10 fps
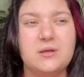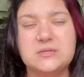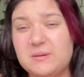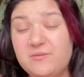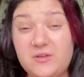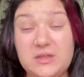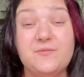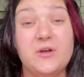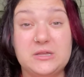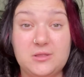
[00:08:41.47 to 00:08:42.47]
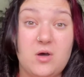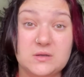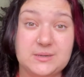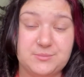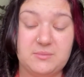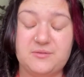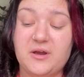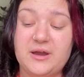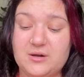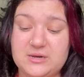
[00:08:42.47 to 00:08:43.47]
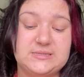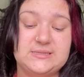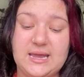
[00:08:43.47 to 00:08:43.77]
because I've been feeling very lost. I'm going to be very honest,